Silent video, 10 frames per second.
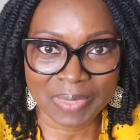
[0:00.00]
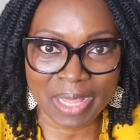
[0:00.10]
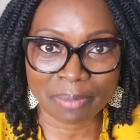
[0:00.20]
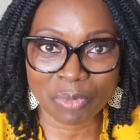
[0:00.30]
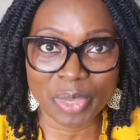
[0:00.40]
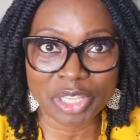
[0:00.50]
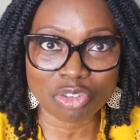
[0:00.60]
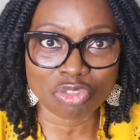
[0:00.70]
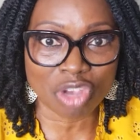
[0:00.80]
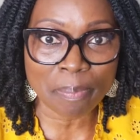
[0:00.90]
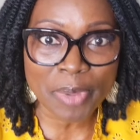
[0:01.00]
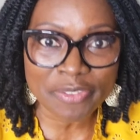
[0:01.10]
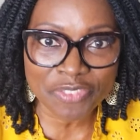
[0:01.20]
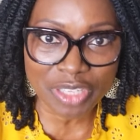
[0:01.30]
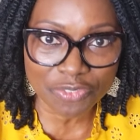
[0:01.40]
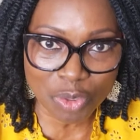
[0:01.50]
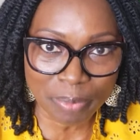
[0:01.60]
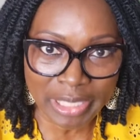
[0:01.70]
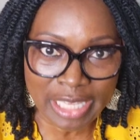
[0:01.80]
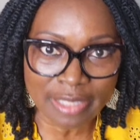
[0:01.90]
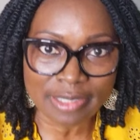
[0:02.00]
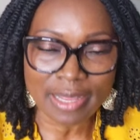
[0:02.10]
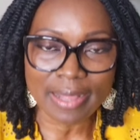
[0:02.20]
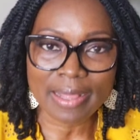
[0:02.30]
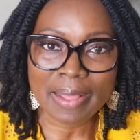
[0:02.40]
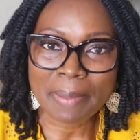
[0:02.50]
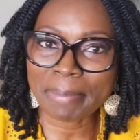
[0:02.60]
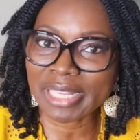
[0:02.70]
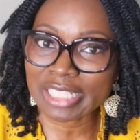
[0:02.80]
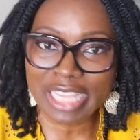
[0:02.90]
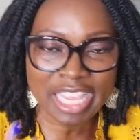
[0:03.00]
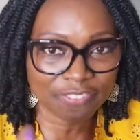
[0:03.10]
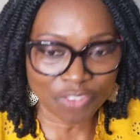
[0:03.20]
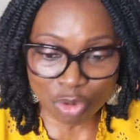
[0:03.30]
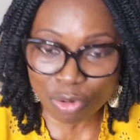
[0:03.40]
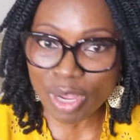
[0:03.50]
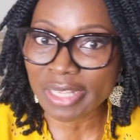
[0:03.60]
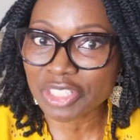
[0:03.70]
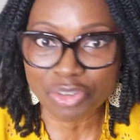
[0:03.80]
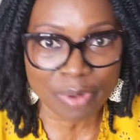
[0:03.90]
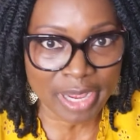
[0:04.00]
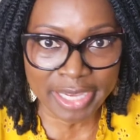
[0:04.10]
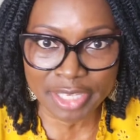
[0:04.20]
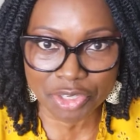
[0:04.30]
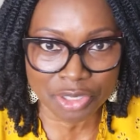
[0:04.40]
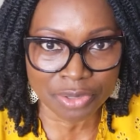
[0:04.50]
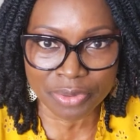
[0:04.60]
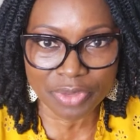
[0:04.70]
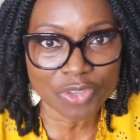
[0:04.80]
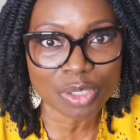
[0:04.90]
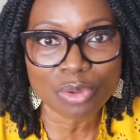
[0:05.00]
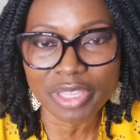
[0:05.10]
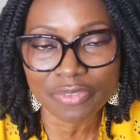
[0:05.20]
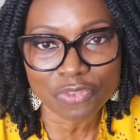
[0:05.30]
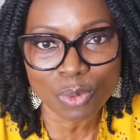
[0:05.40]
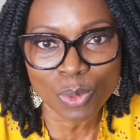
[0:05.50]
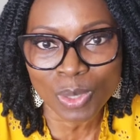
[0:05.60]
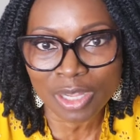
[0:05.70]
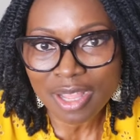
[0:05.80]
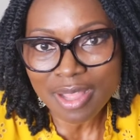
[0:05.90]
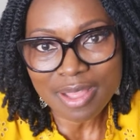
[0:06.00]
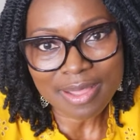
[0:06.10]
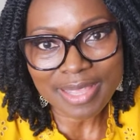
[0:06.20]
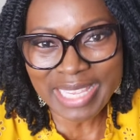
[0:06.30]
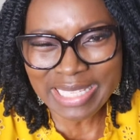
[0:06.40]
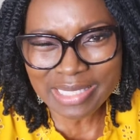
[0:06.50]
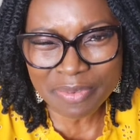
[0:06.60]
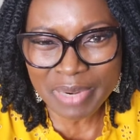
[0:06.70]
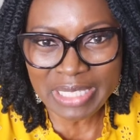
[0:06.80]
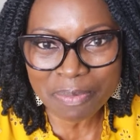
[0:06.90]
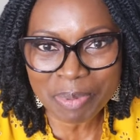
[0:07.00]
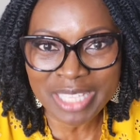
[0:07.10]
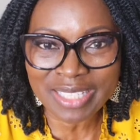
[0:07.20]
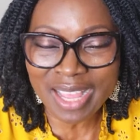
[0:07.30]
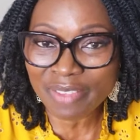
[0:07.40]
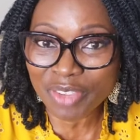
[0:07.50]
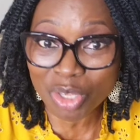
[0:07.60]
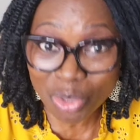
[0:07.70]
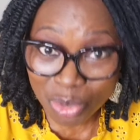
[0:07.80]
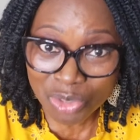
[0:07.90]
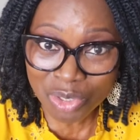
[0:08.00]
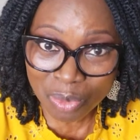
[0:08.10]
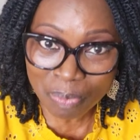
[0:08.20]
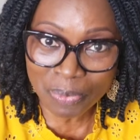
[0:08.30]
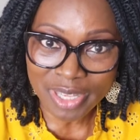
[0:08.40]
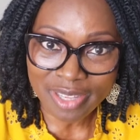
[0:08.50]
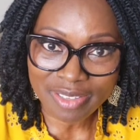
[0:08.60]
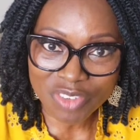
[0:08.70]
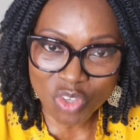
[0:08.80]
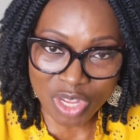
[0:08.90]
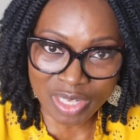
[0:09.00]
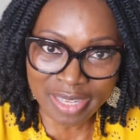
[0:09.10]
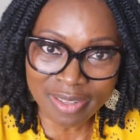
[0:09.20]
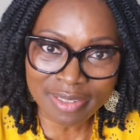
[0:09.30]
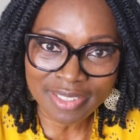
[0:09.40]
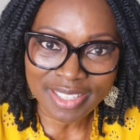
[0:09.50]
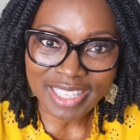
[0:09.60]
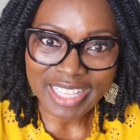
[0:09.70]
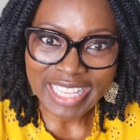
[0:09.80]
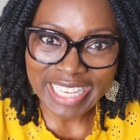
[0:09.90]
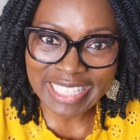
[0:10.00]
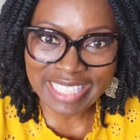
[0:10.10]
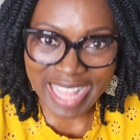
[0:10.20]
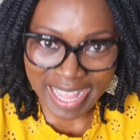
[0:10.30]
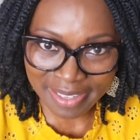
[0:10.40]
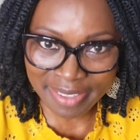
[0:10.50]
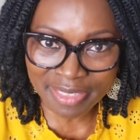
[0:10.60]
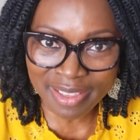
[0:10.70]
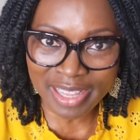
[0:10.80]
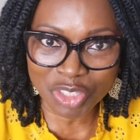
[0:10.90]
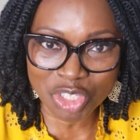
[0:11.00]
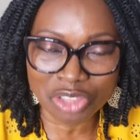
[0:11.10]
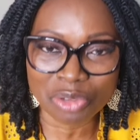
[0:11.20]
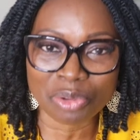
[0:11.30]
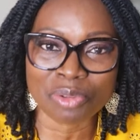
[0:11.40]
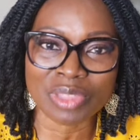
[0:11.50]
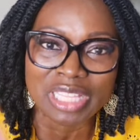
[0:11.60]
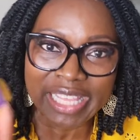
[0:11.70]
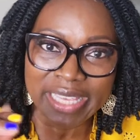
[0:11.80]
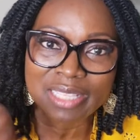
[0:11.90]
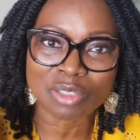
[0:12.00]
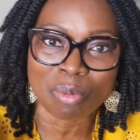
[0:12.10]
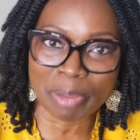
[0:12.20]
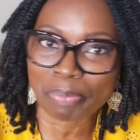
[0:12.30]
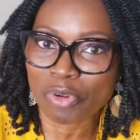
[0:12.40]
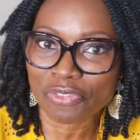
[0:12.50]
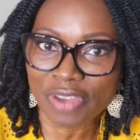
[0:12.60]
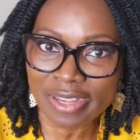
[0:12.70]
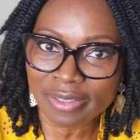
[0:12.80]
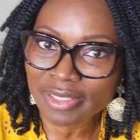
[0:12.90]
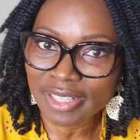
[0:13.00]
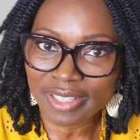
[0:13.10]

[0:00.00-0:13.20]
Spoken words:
going to jump off in a few minutes, but if you are if you're looking for easy recipes, I have a YouTube channel. It's Agatha Achindu. The link is on my profile.